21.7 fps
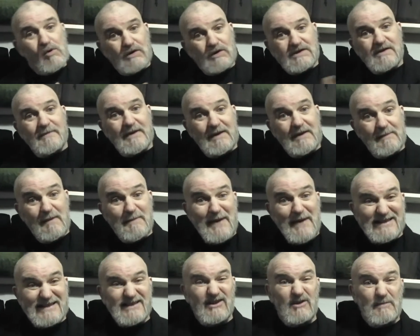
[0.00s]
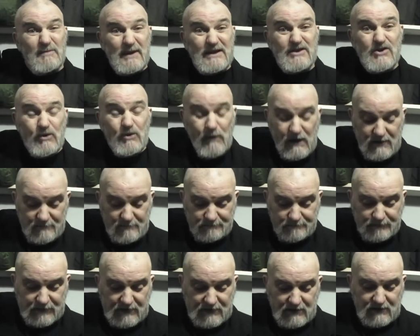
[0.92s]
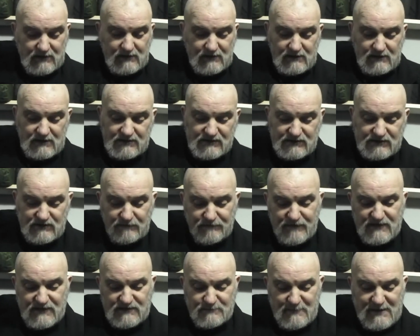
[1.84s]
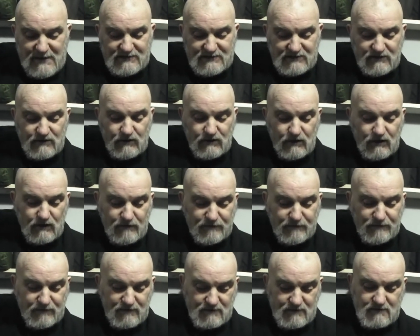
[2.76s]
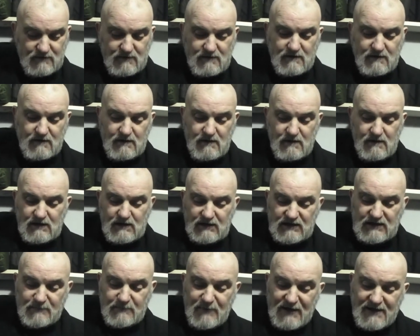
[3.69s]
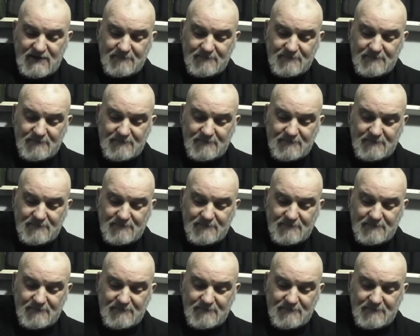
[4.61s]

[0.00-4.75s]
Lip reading: something a bit better, a bit newer. This is a face mask I got off eBay.